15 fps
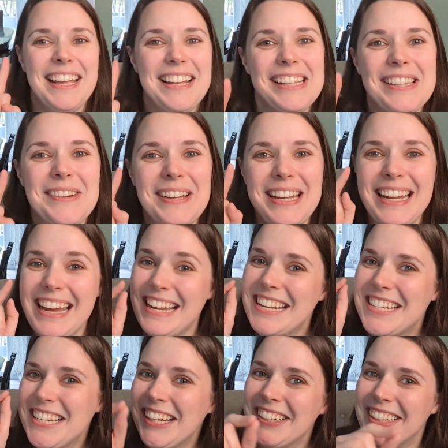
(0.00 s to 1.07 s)
including eating
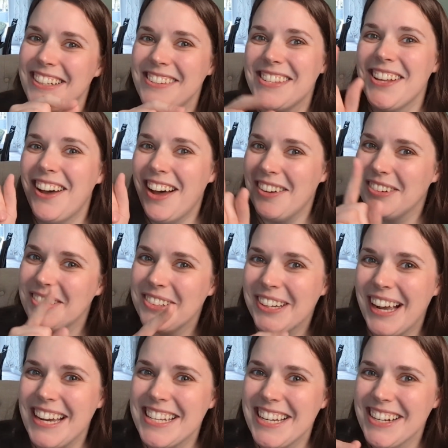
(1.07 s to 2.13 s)
Cheerios off of their
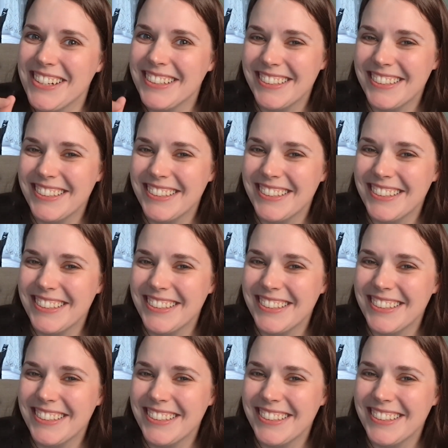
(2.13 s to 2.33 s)
high chair.